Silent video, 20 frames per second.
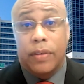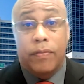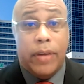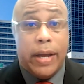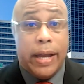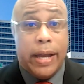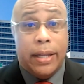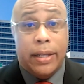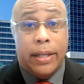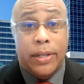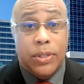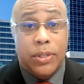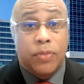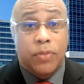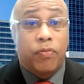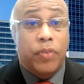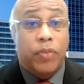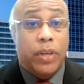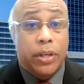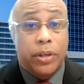violence,
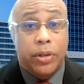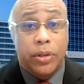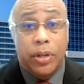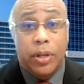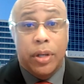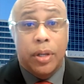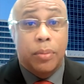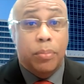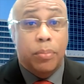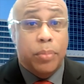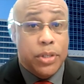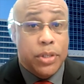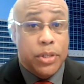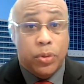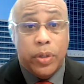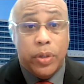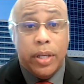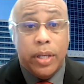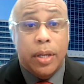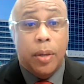fear,
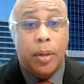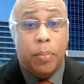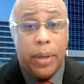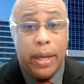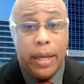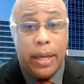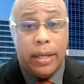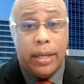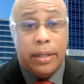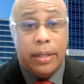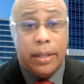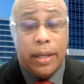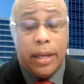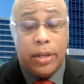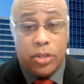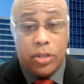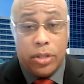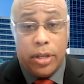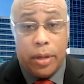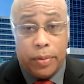misery, pain,
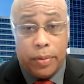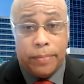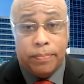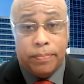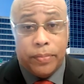etc.